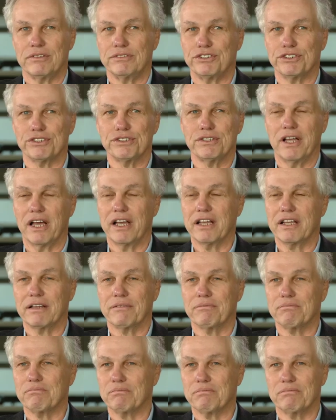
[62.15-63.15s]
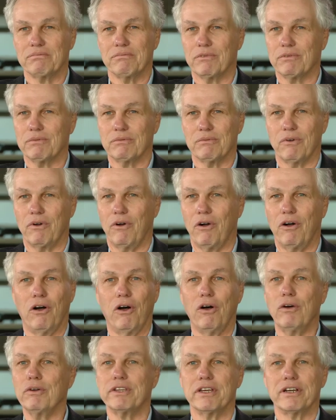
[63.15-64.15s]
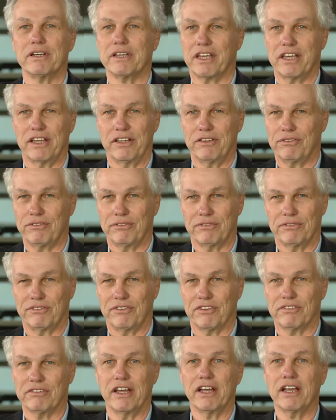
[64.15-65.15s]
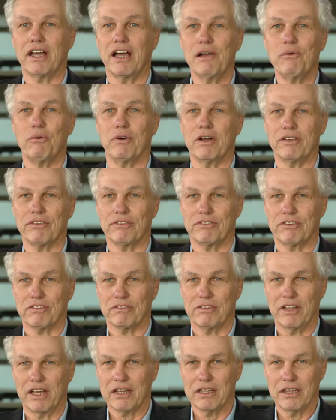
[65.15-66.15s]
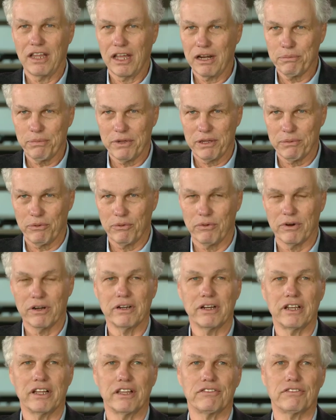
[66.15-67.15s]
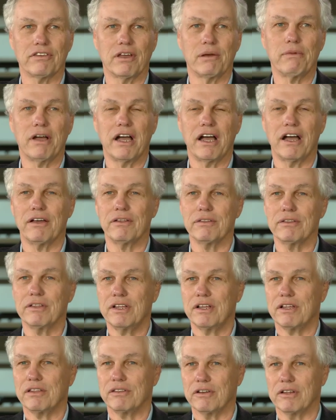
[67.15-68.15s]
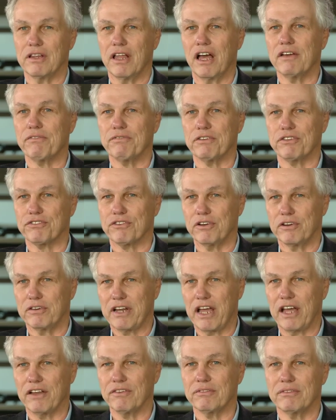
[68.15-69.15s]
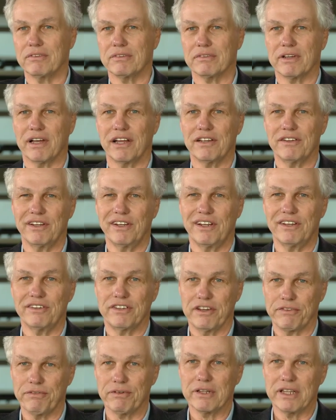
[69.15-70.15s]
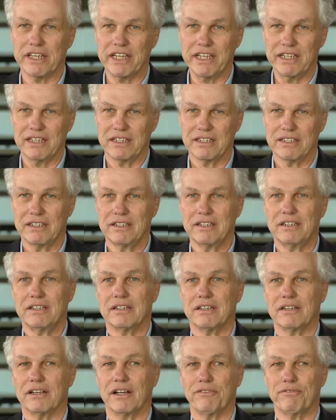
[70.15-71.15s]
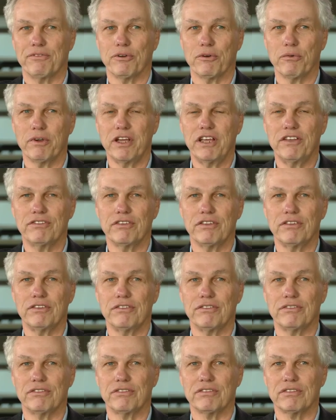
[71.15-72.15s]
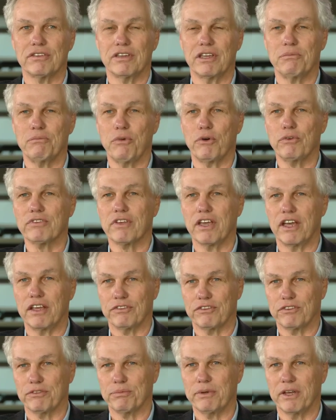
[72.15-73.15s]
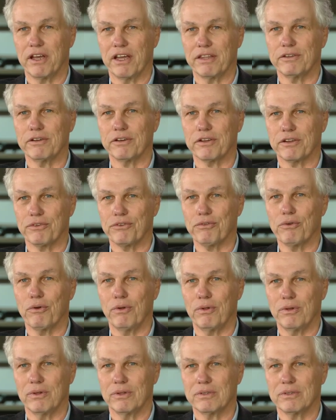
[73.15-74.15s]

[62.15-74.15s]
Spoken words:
just like all young kids, just like I was, just like a lot of people were, and somehow their life has turned out differently, for reasons, in most cases, beyond their control.